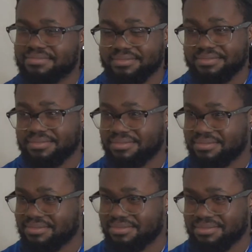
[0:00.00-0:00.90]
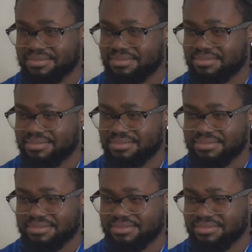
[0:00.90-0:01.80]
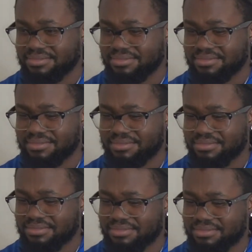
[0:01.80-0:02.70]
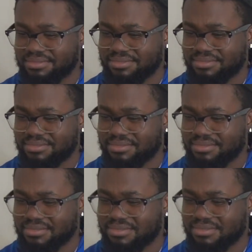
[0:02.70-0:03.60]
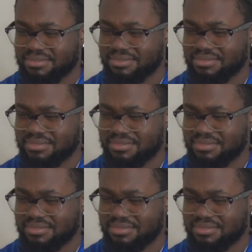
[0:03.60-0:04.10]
(silence)